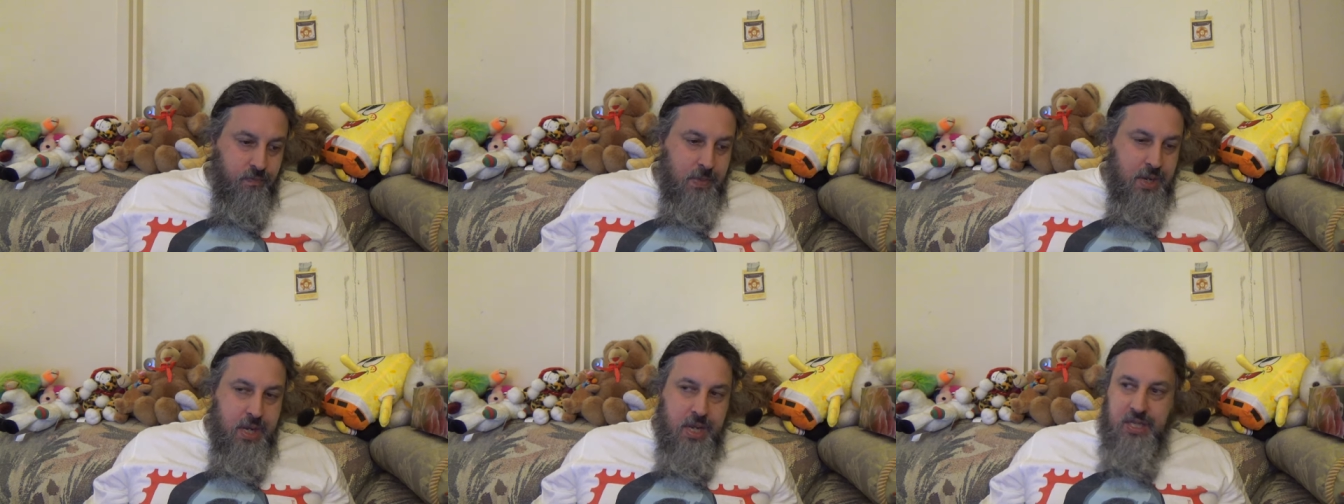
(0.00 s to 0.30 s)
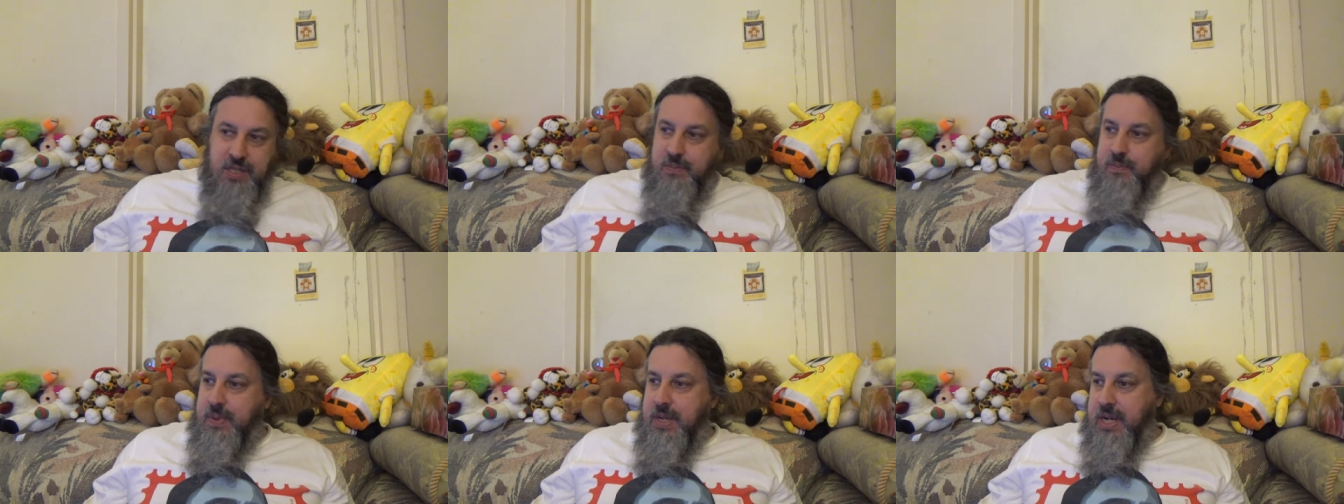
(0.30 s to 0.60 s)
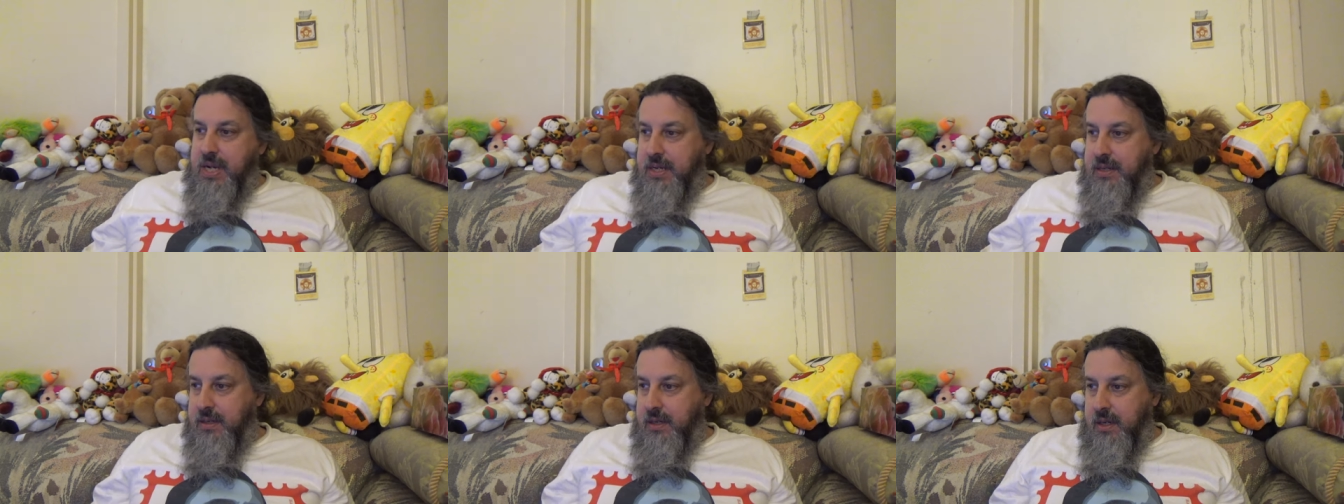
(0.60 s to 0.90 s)
It's
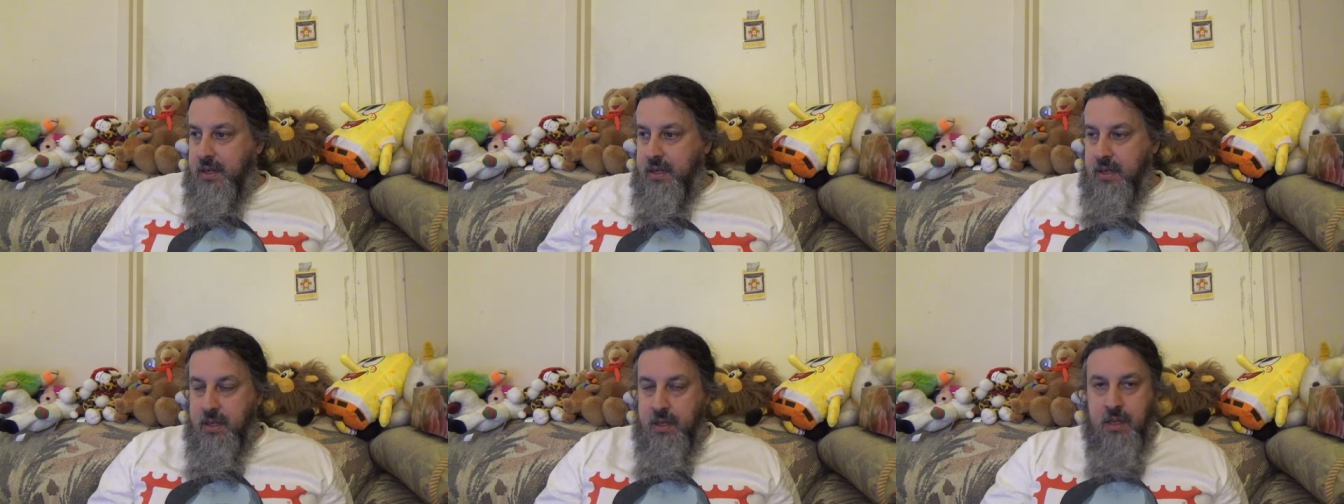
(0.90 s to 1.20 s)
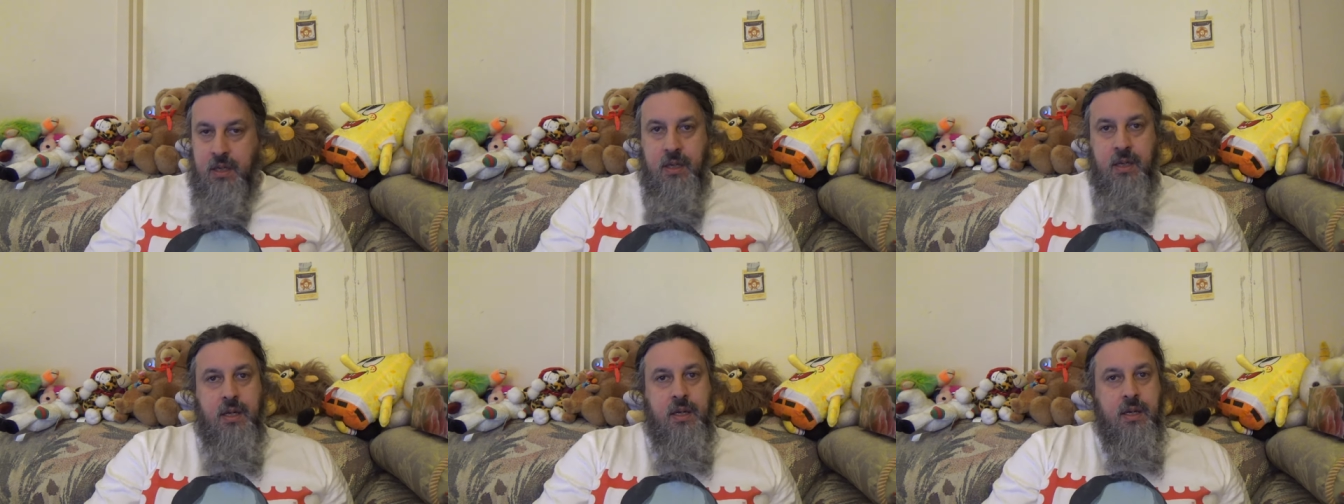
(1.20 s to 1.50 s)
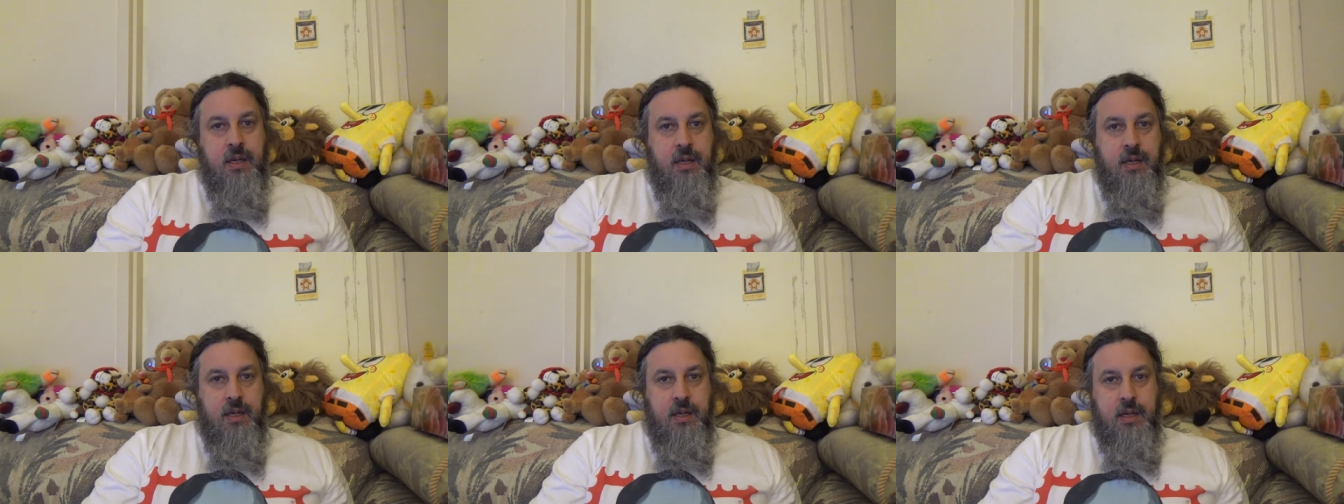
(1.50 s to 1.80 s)
been
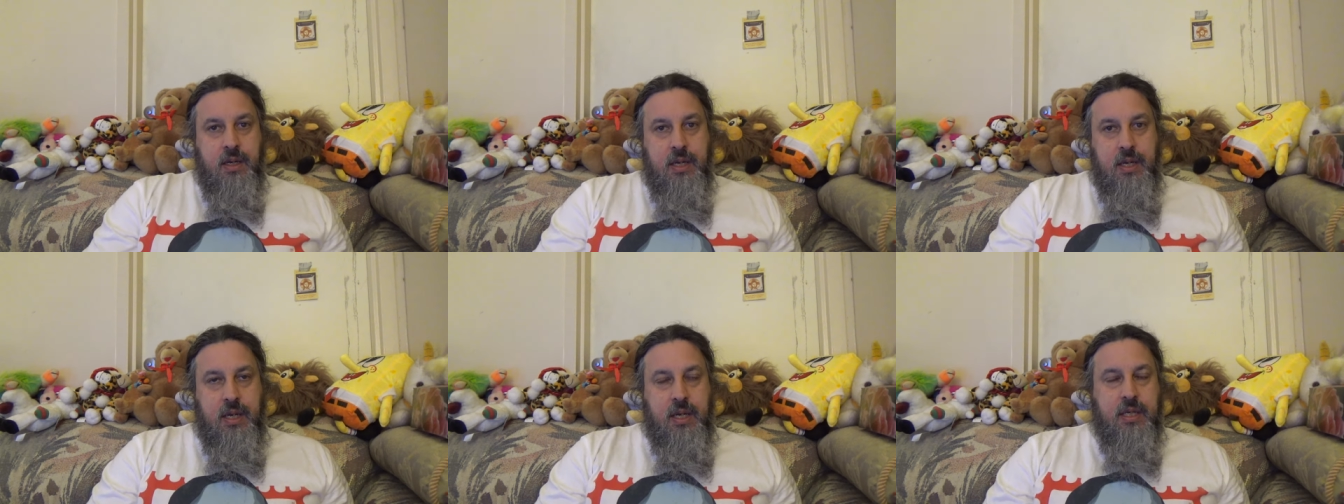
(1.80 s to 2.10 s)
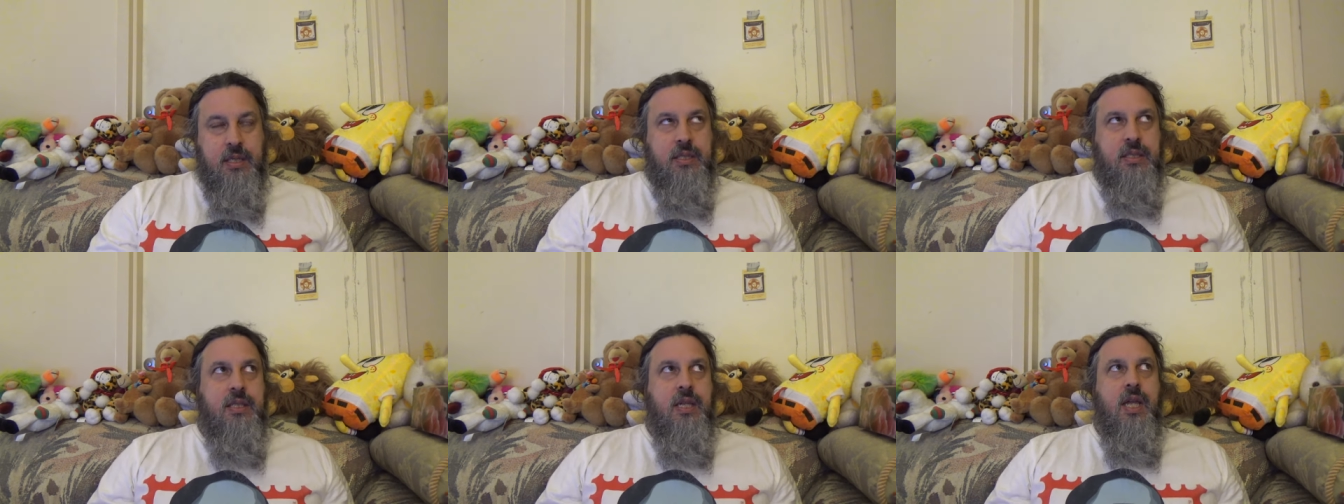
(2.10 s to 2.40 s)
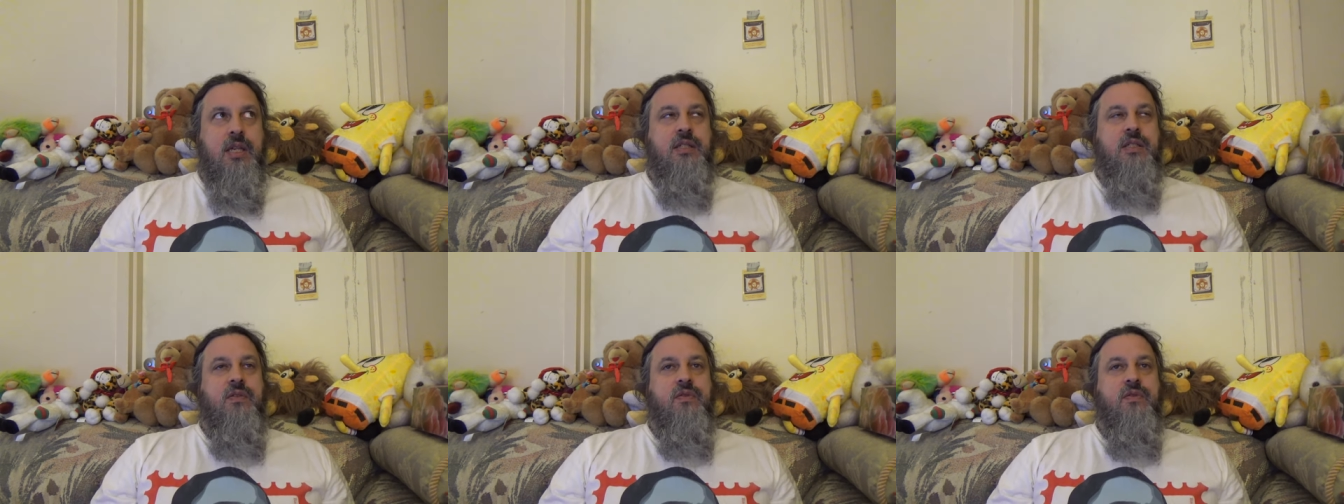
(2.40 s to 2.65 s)
in excess